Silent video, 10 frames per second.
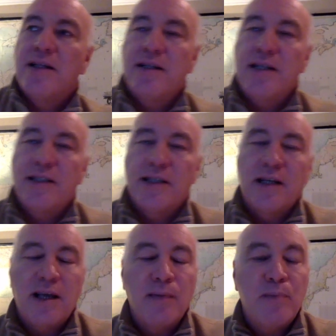it's an
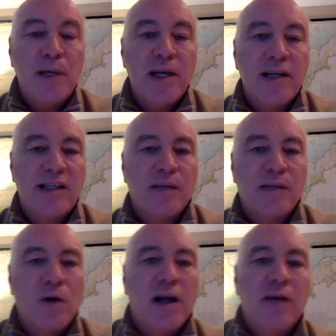MPSM
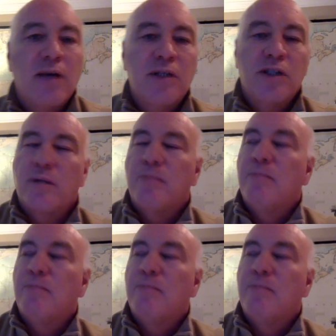rocket, which is a